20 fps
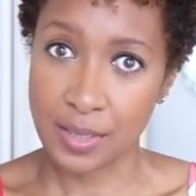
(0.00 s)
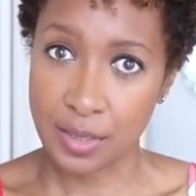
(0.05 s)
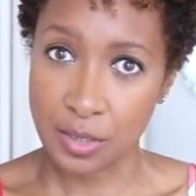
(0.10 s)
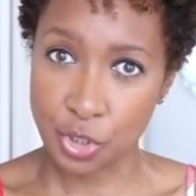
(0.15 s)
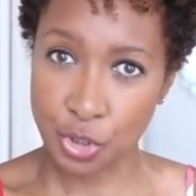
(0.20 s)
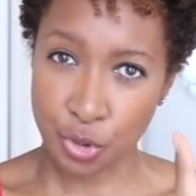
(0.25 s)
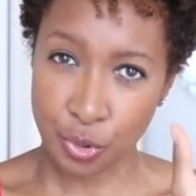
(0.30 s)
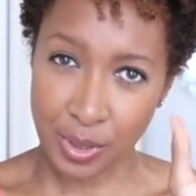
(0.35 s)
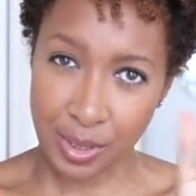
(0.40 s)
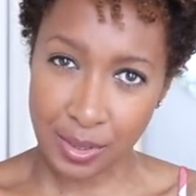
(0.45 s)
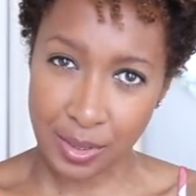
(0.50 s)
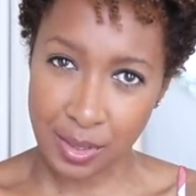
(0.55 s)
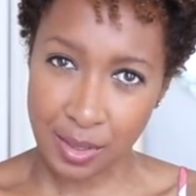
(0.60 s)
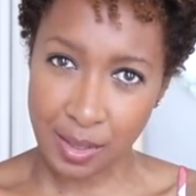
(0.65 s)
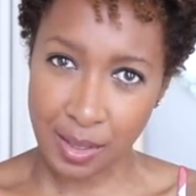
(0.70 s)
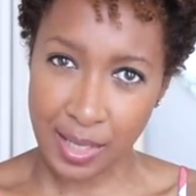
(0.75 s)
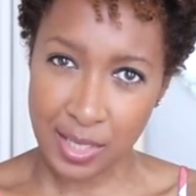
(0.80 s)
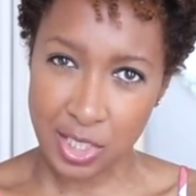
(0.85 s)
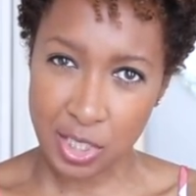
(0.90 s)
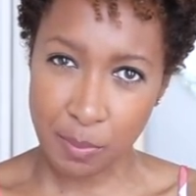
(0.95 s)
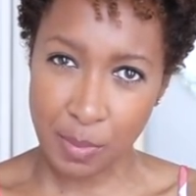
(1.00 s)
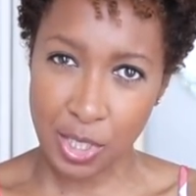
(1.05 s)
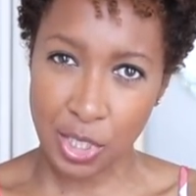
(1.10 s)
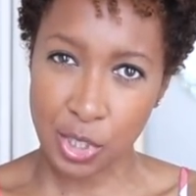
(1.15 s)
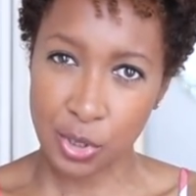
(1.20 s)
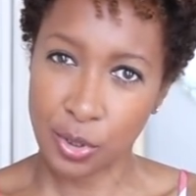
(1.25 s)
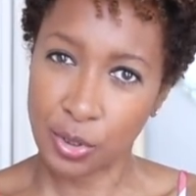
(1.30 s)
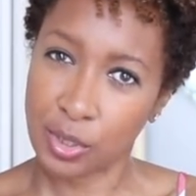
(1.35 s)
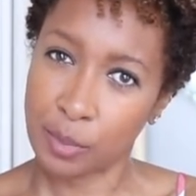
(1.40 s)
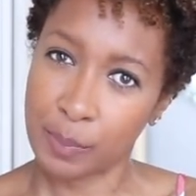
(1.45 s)
to trick the eye to make
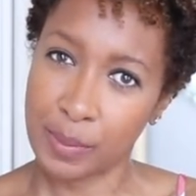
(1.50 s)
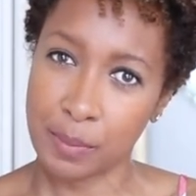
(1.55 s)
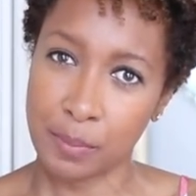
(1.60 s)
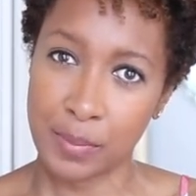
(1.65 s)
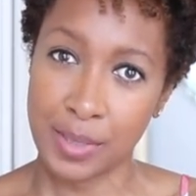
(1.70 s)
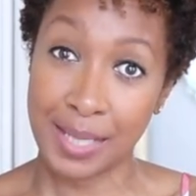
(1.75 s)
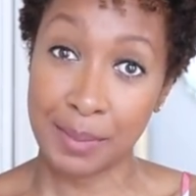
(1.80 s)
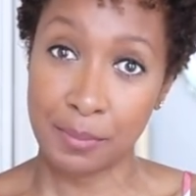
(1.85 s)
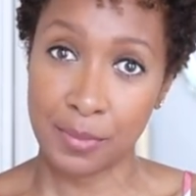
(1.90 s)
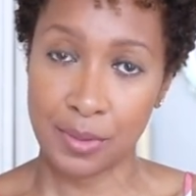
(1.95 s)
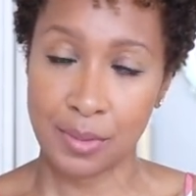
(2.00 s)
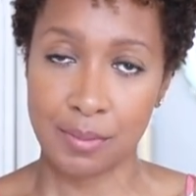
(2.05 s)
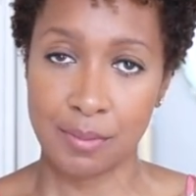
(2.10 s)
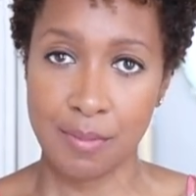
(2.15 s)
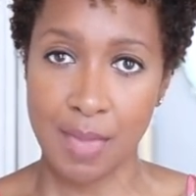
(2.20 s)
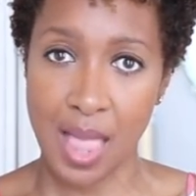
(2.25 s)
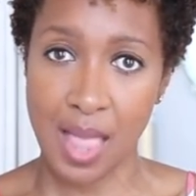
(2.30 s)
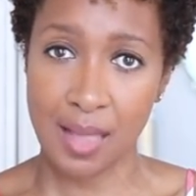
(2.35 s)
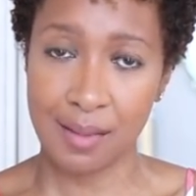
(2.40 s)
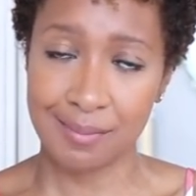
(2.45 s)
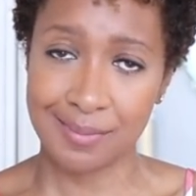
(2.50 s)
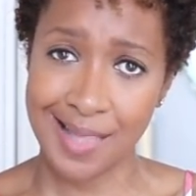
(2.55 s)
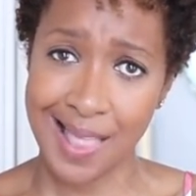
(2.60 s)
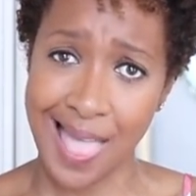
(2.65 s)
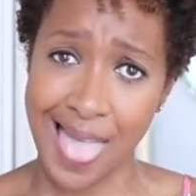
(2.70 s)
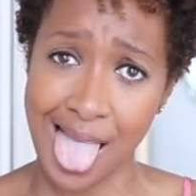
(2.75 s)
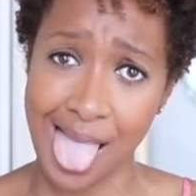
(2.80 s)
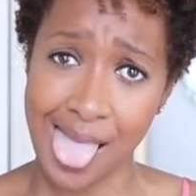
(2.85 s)
you look a bit net, net, net.